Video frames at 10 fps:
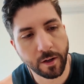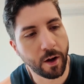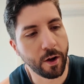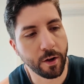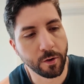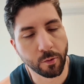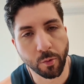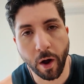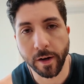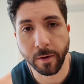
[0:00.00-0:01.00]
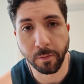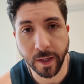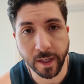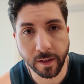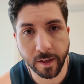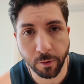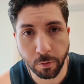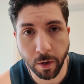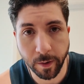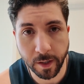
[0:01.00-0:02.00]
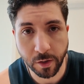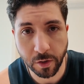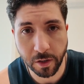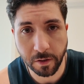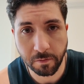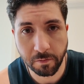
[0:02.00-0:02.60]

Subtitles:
on rotten meat and it'll probably taste good.